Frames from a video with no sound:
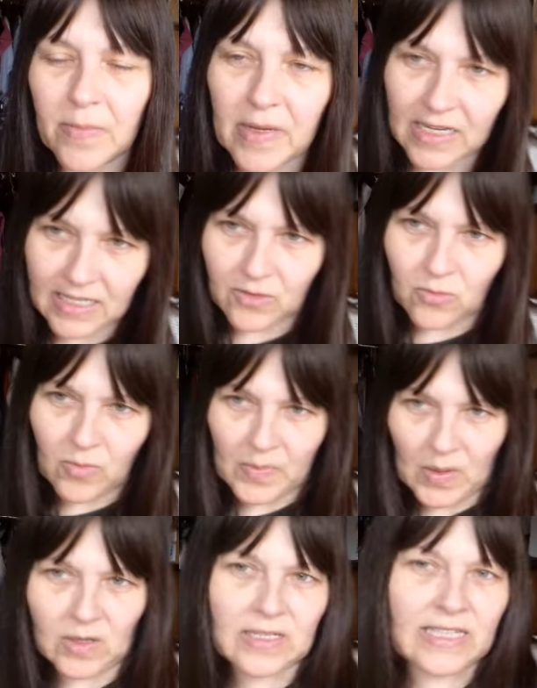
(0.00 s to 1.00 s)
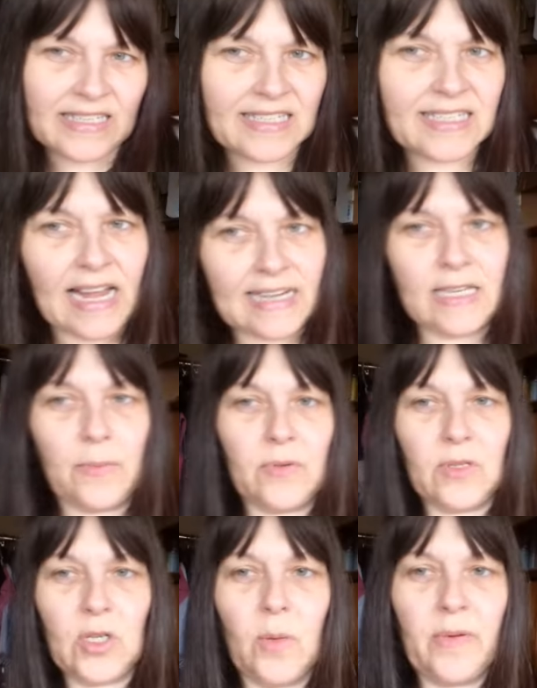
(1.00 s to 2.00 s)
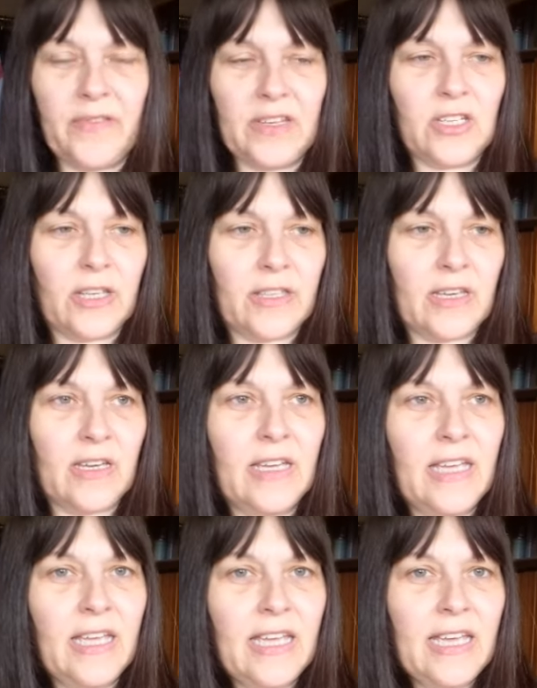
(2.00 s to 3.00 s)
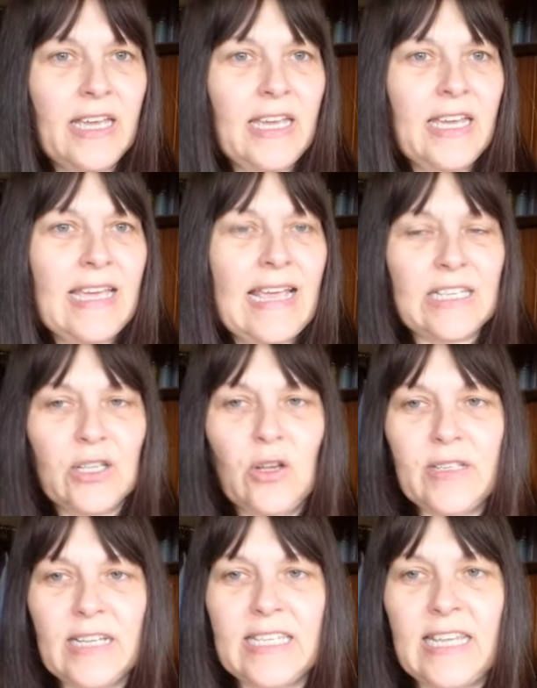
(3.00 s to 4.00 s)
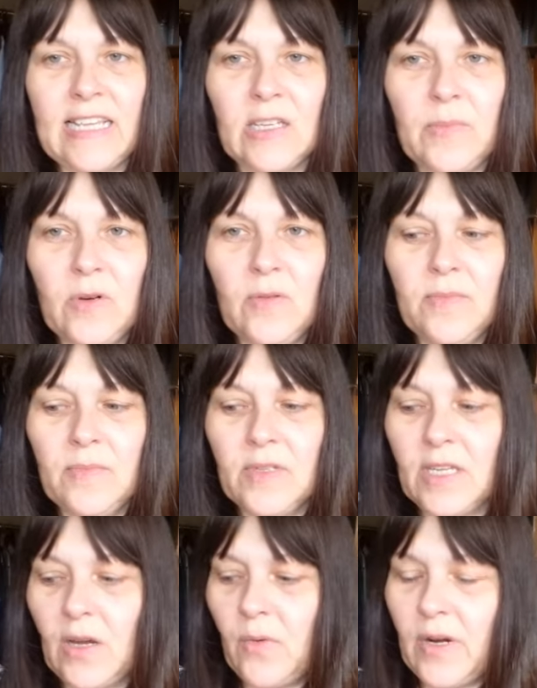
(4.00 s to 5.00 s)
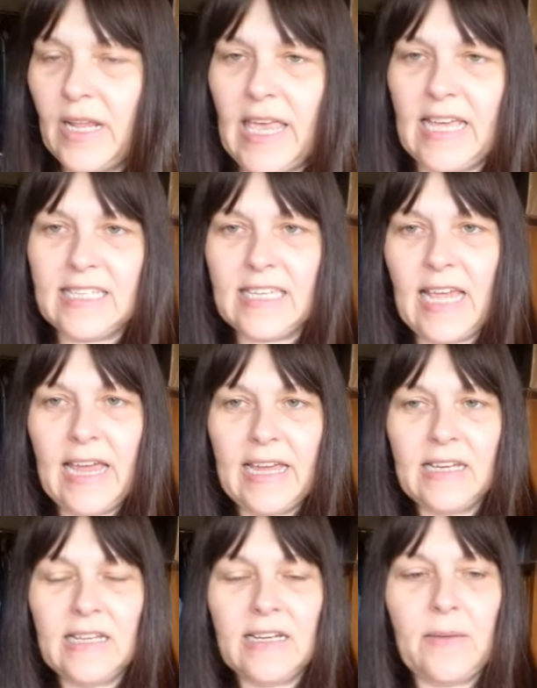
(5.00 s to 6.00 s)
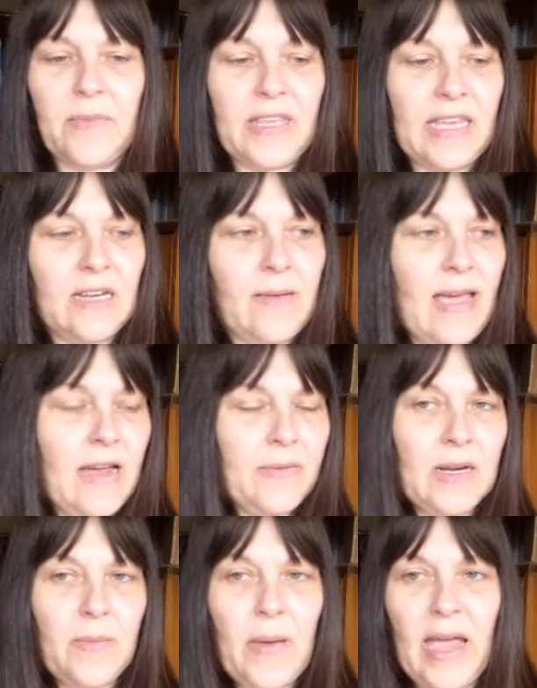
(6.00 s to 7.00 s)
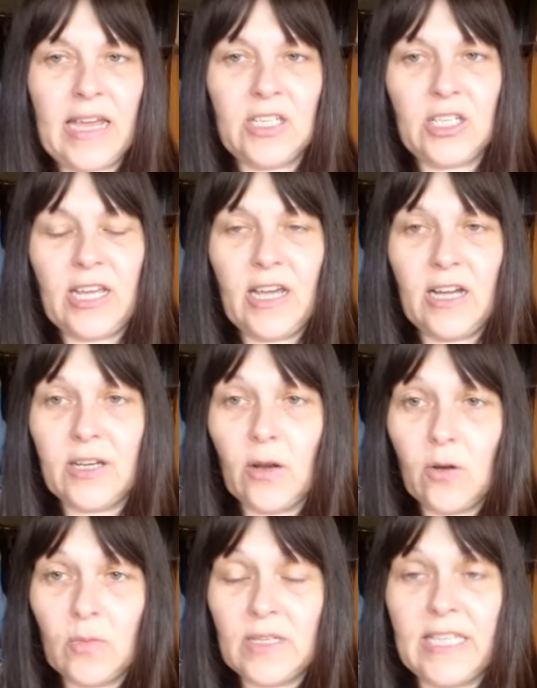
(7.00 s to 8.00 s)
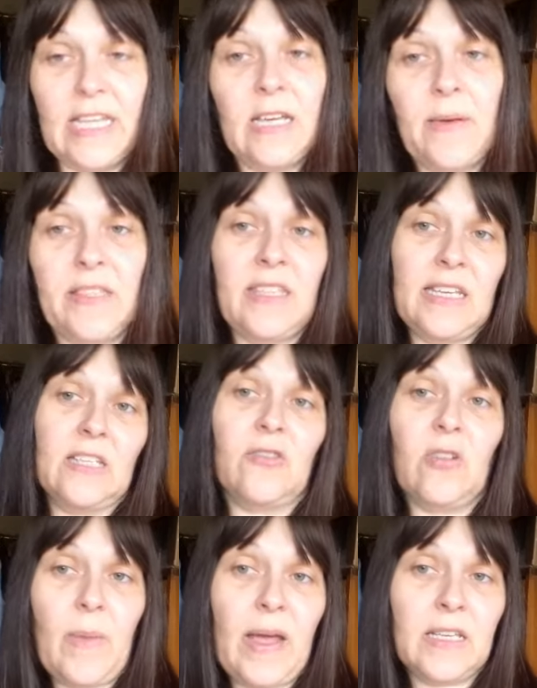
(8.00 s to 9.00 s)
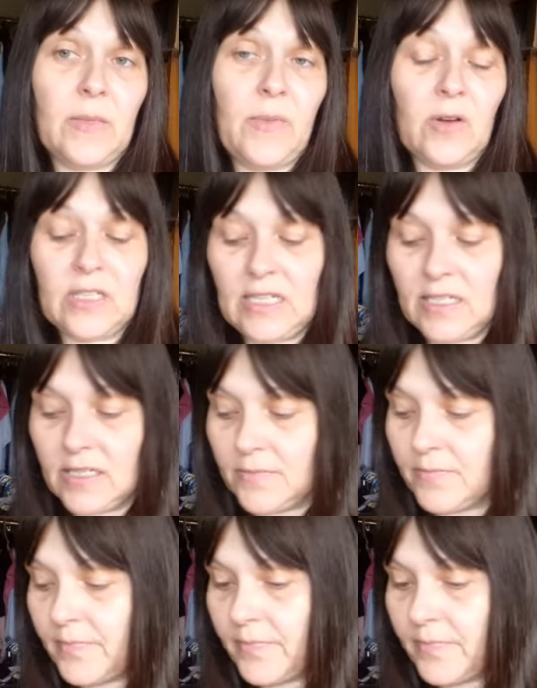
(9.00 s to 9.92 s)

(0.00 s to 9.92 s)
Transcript: because it's all boxes stacked up on top of each other, it's not as accessible. So when I get a sale and I'm thinking about how I'm going to package it, I don't always think about the things that are at the back of the boxes